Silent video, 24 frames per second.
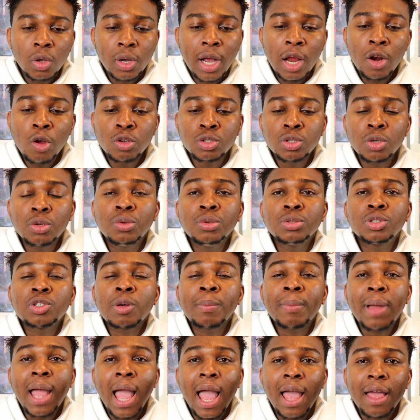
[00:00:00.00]
can also use
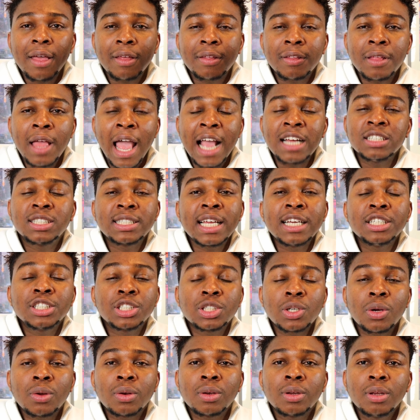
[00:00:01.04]
some
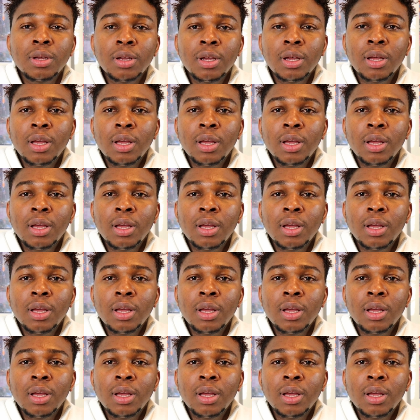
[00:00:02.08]
extension